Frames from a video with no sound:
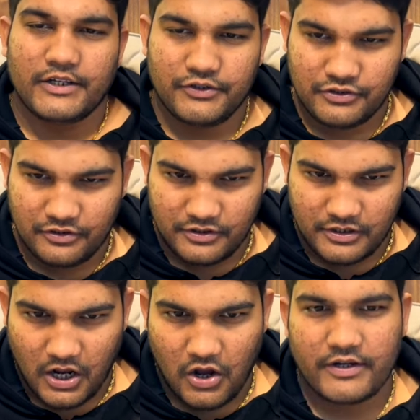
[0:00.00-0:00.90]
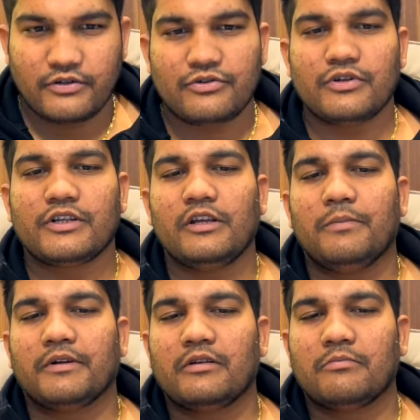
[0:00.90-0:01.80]
you should draw and you should
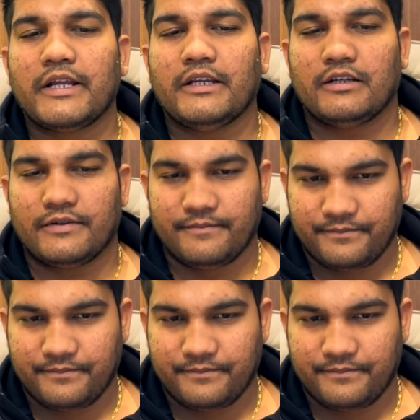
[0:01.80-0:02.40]
keep it in mind